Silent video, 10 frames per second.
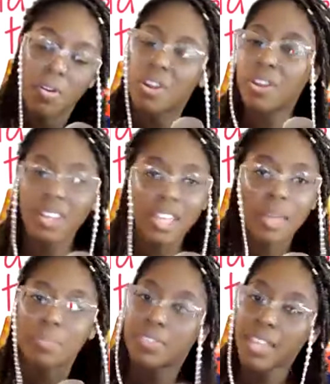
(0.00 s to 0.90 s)
Or you can
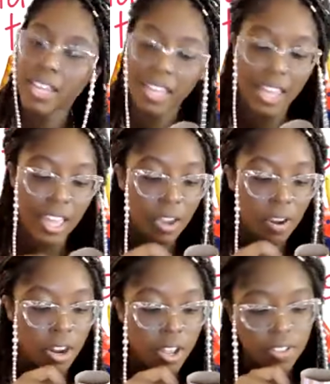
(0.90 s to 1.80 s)
keep sticking,
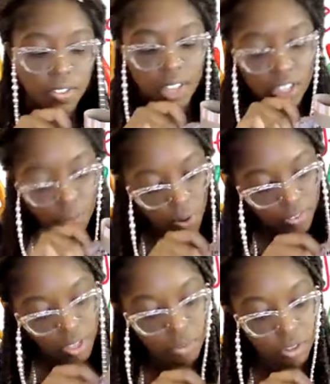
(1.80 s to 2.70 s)
or this is actually a
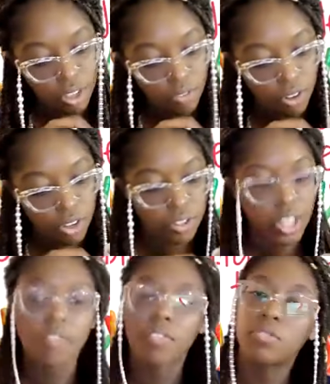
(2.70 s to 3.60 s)
perfect time for you to
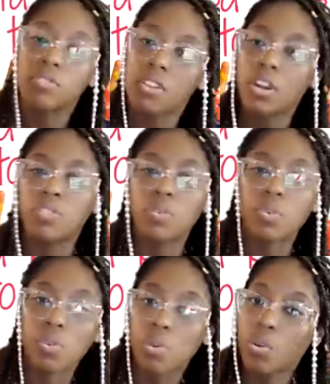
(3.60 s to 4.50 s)
even, you know, do
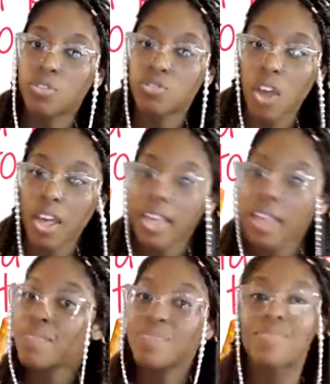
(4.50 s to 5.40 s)
a cool
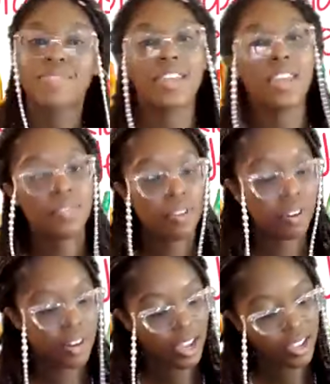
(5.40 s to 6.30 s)
drawing if
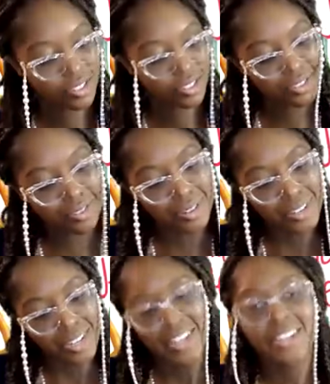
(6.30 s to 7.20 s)
you're not into
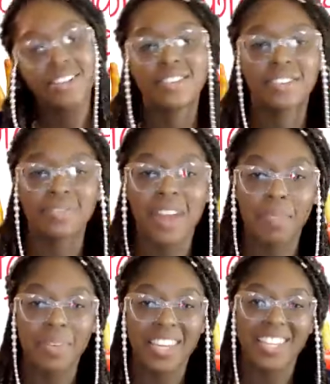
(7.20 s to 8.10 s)
just
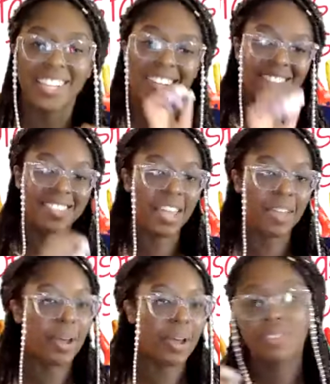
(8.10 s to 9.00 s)
wrapping your
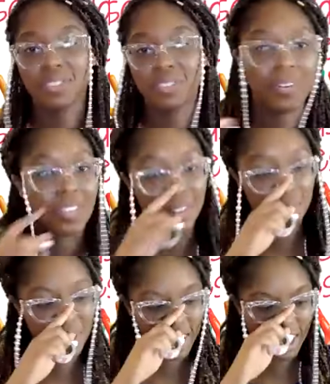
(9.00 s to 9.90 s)
tape. I'm just doing this
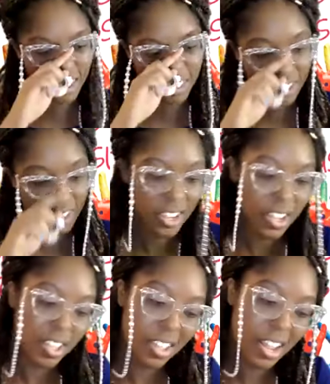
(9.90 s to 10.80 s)
because,
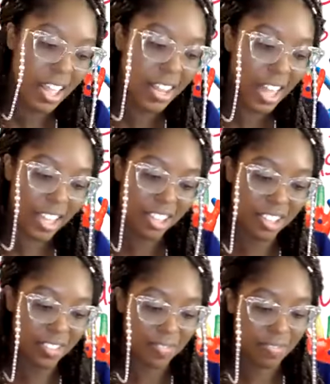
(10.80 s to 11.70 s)
you know, I like
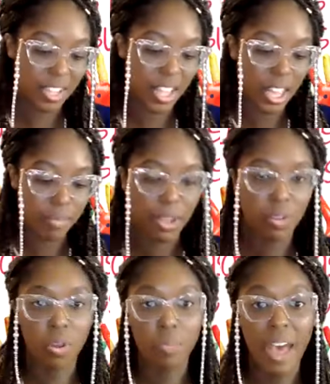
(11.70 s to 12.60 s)
my
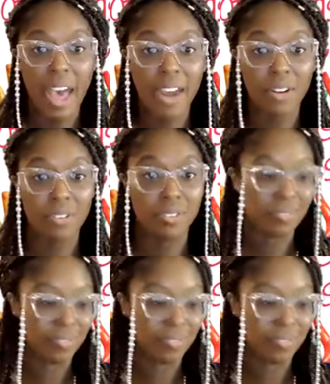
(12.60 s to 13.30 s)
cool pattern